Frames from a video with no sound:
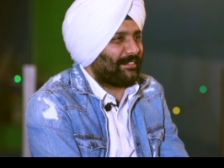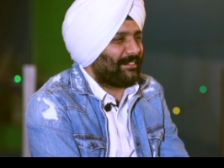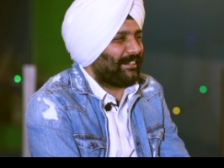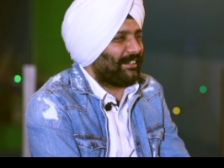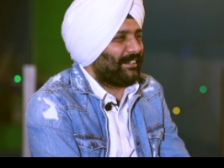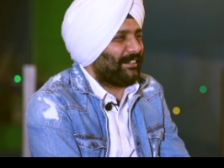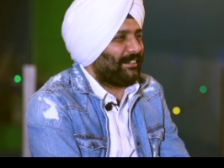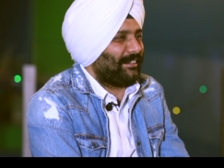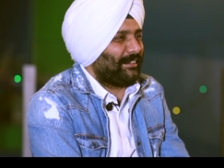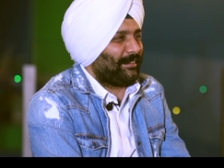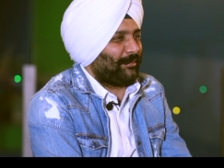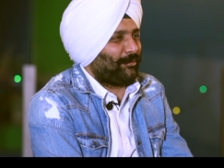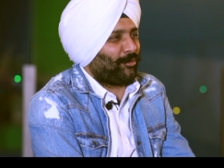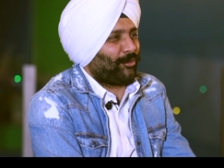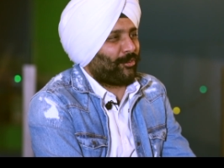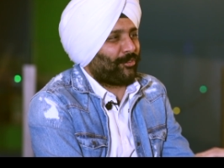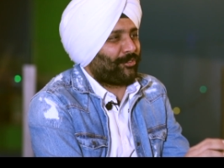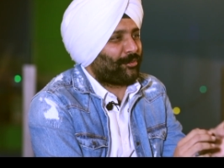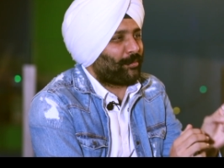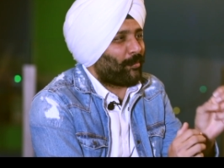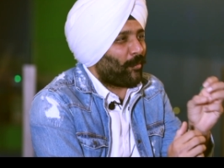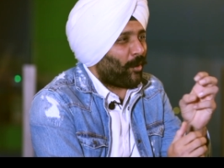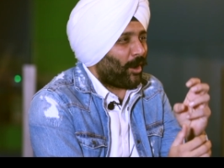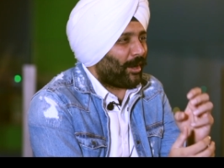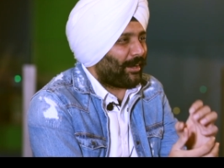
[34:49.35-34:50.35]
lenses
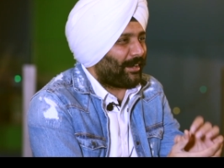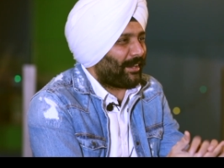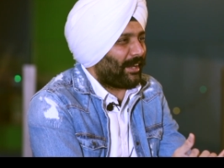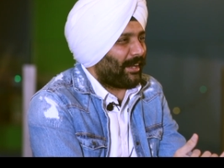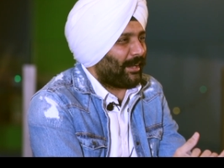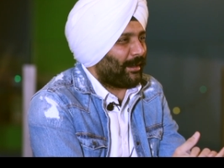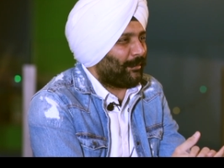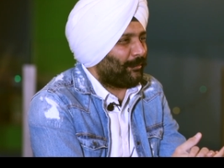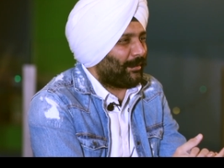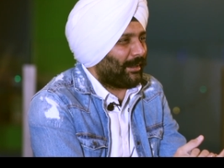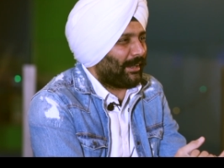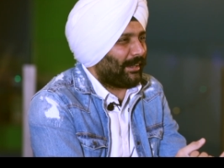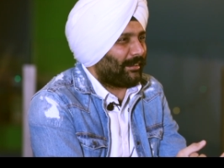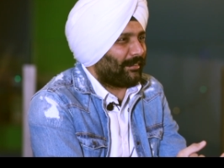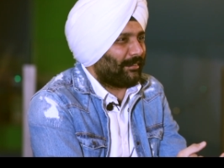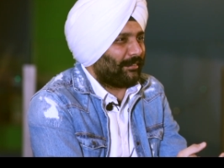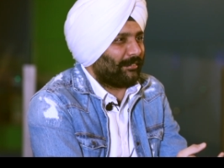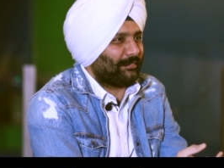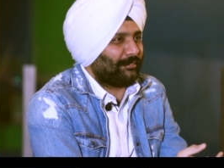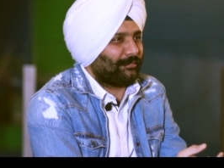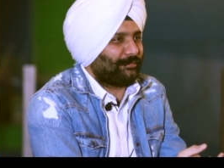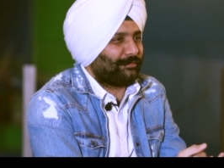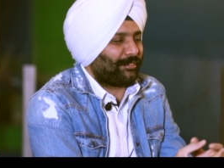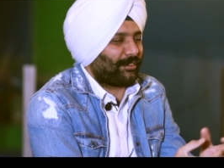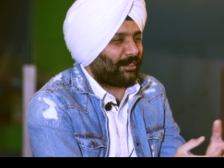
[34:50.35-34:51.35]
for small time,
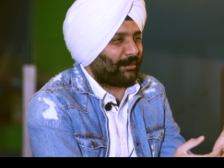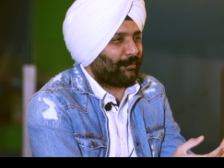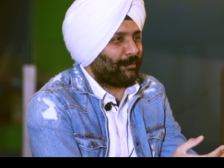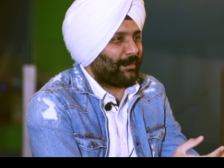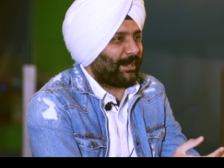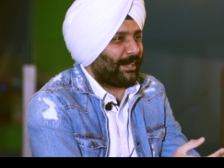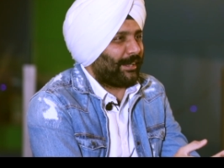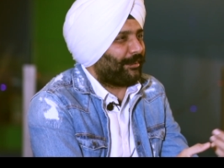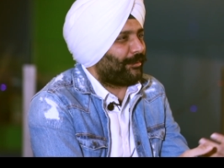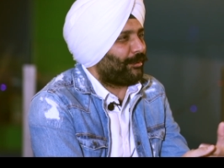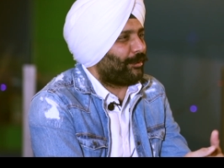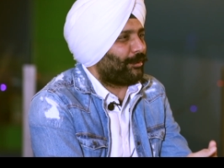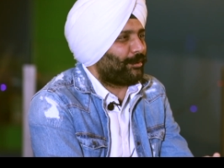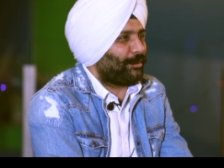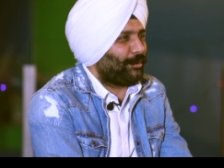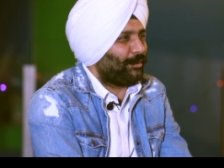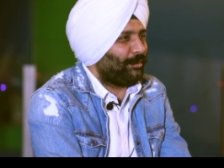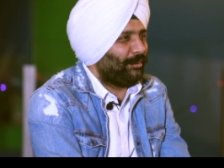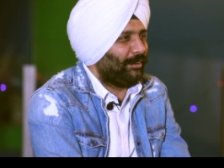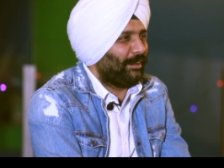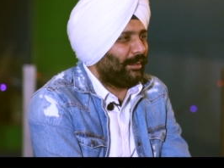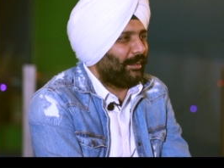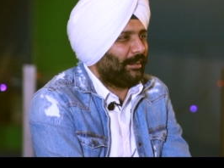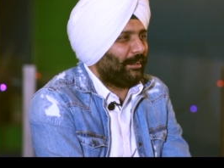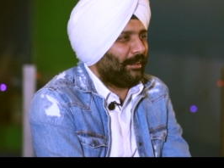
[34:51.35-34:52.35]
like for a minute or
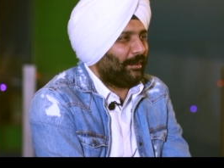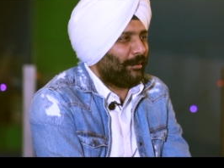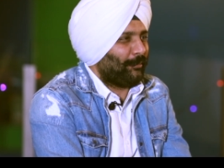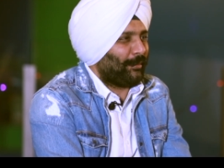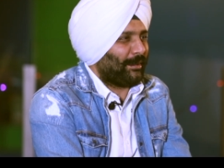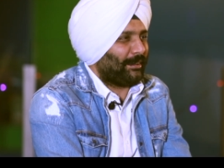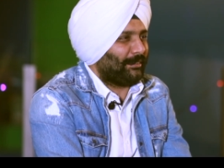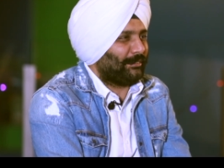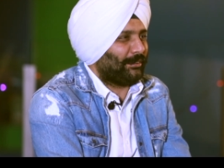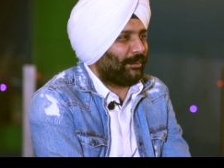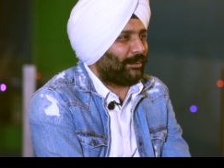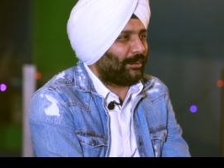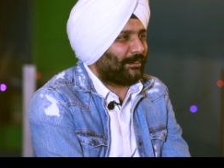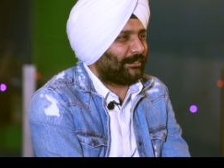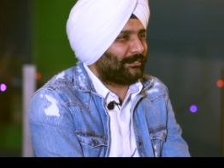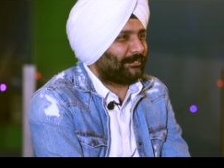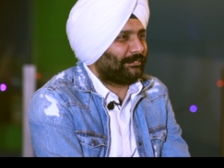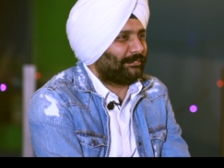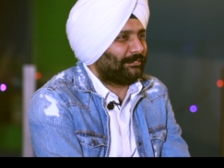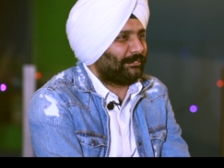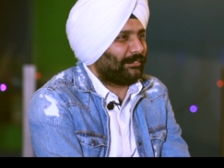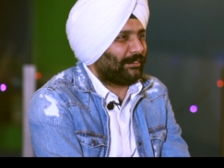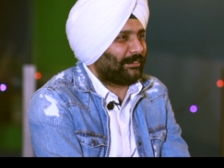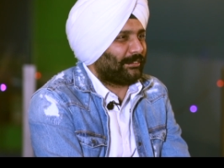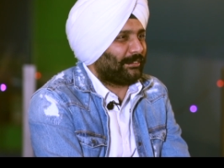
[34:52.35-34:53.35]
two, but
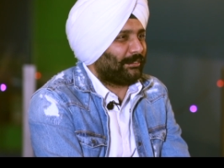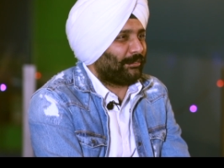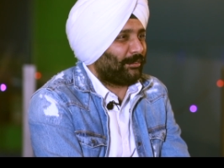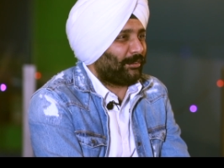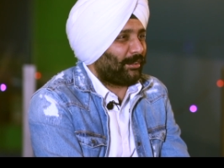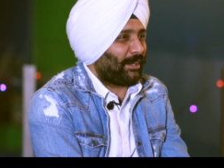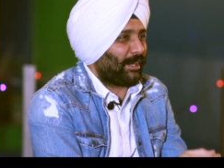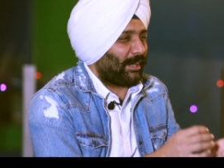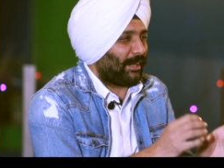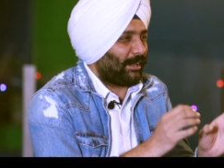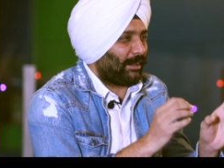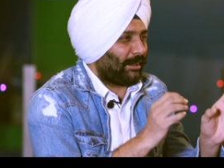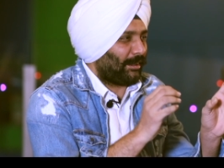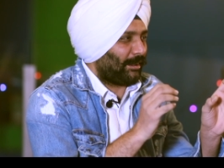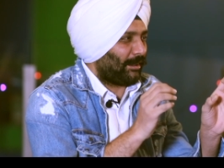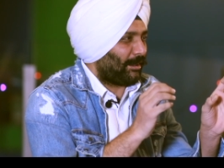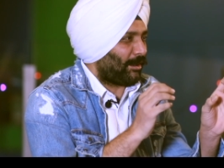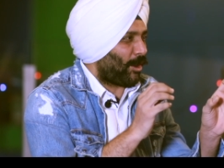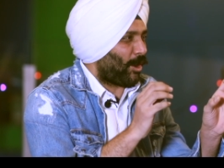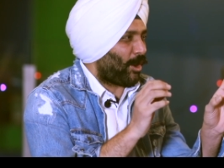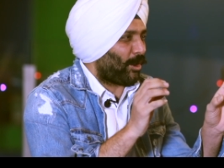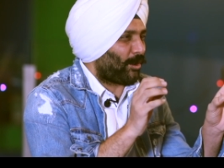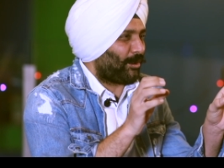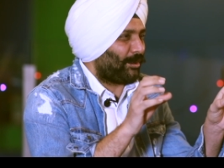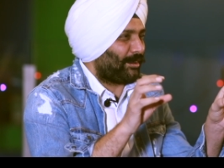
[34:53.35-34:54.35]
not the
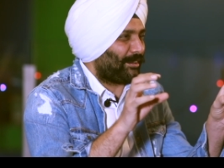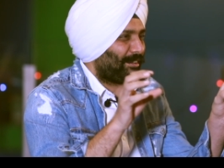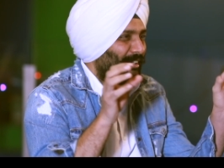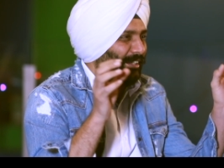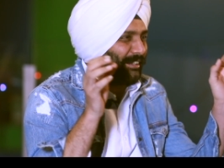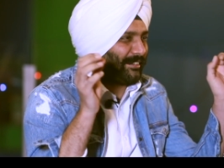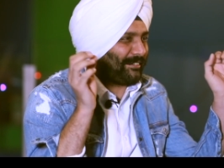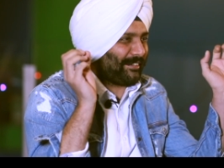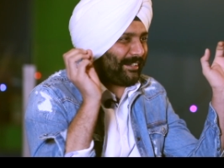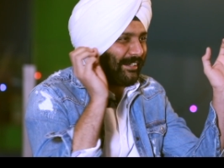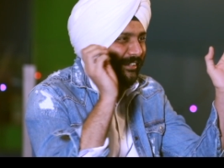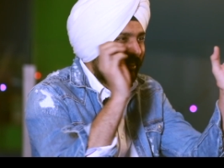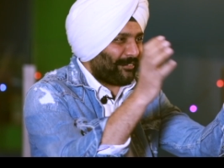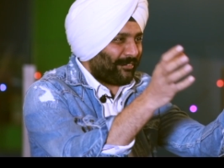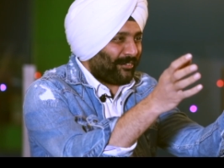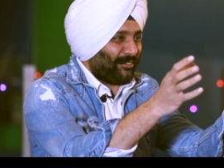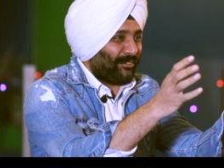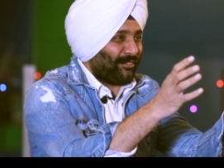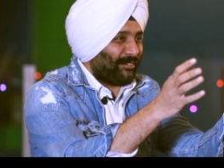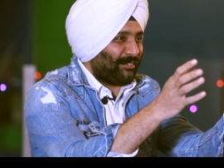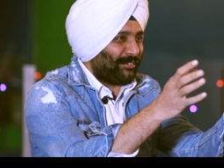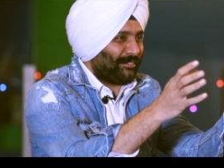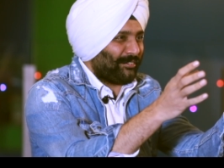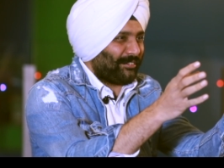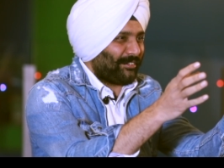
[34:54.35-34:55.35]
awkward things
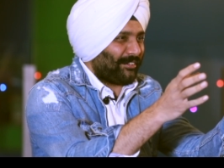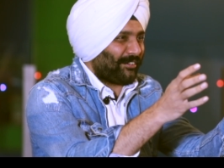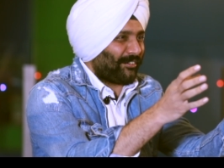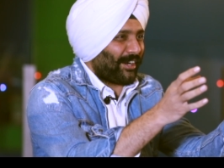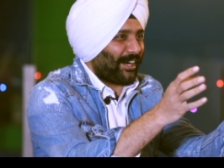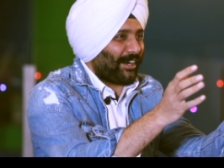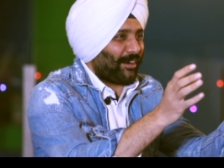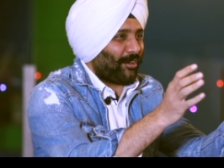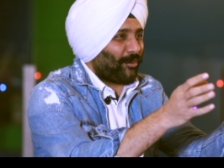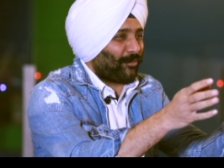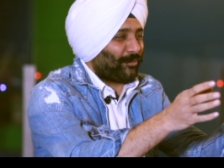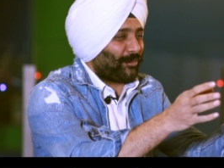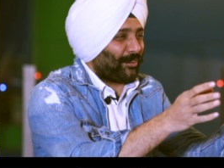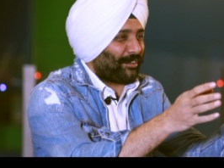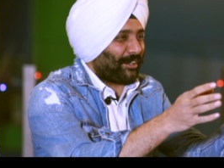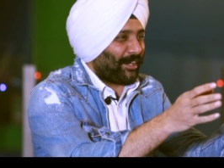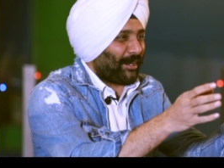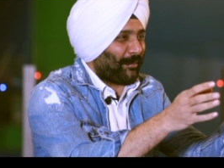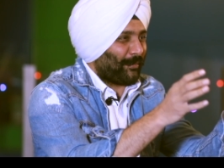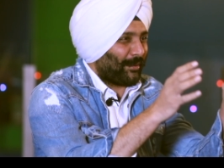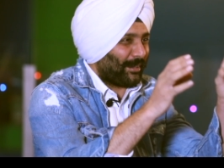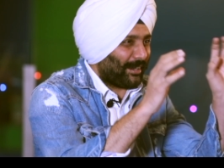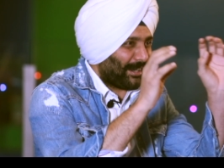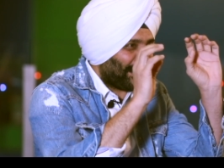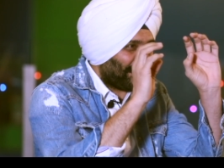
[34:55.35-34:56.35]
like go right off
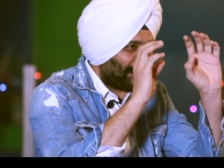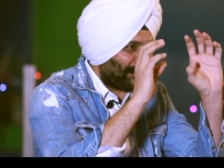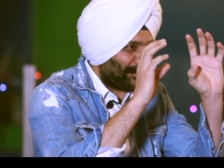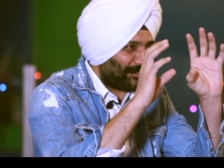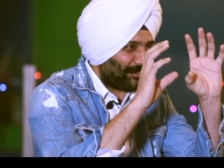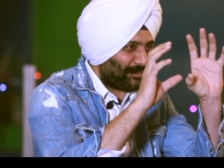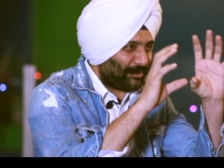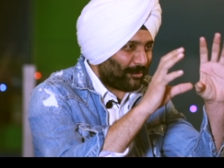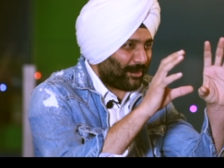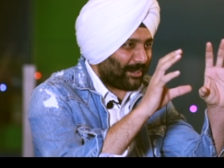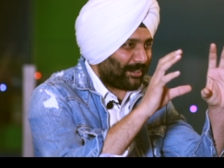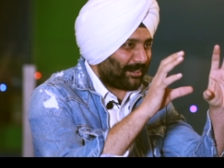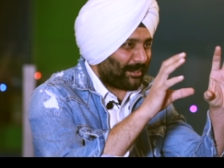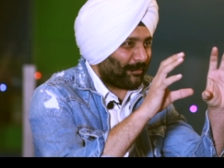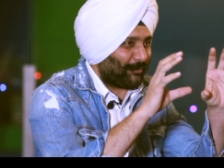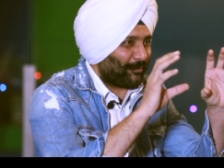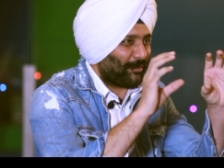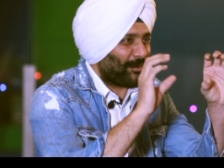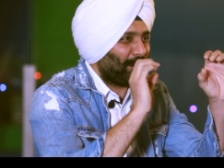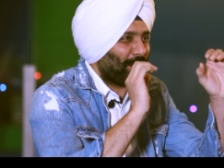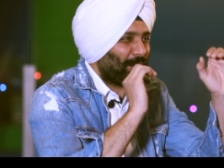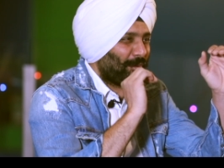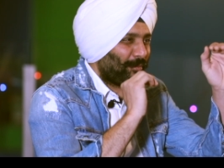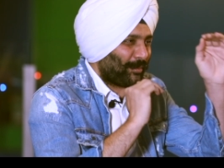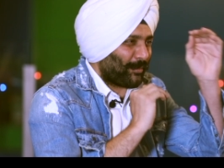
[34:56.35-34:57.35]
the table and shooting
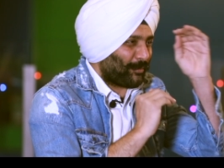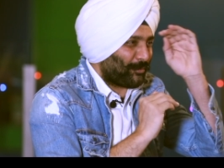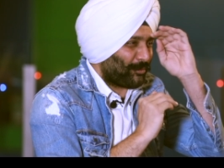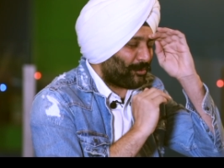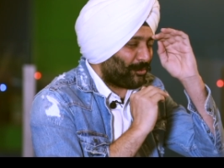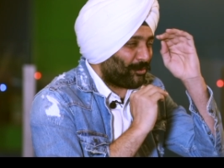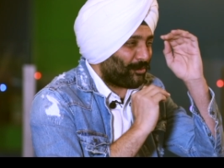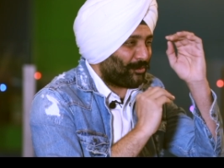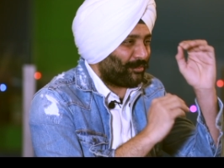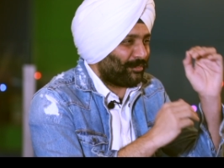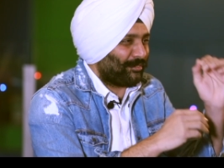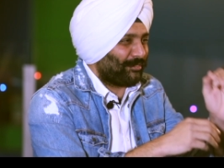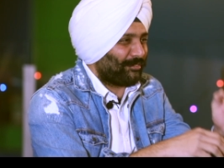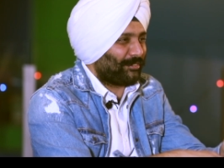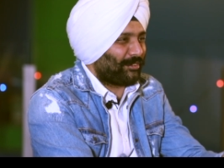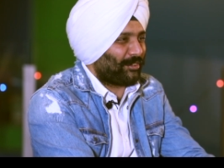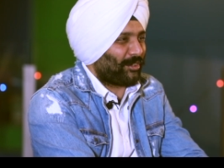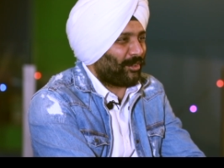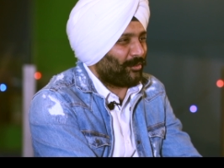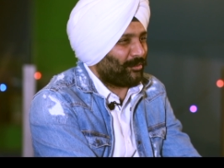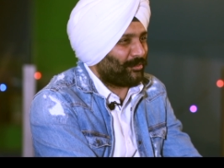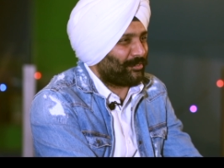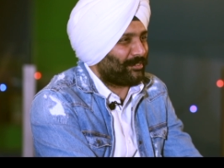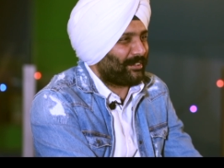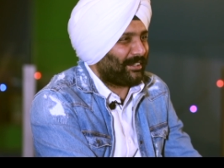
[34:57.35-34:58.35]
them from so
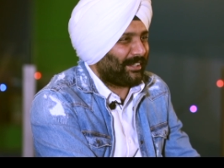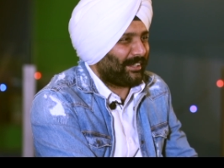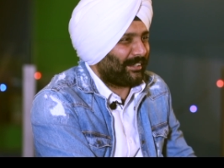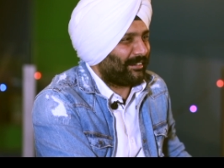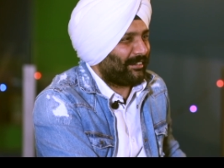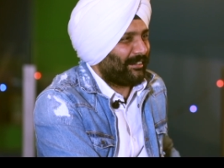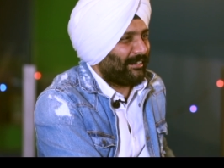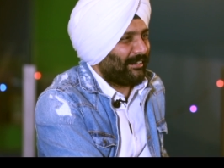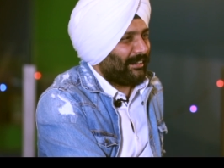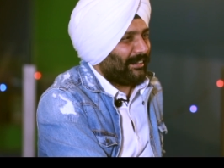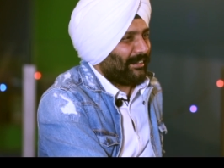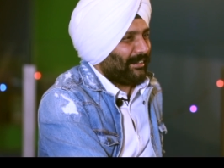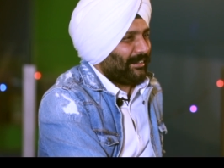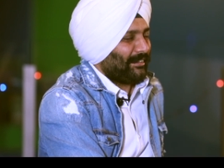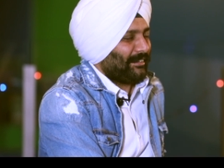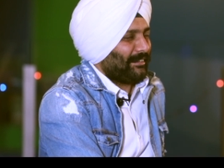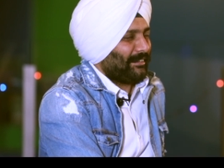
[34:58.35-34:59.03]
close. Like,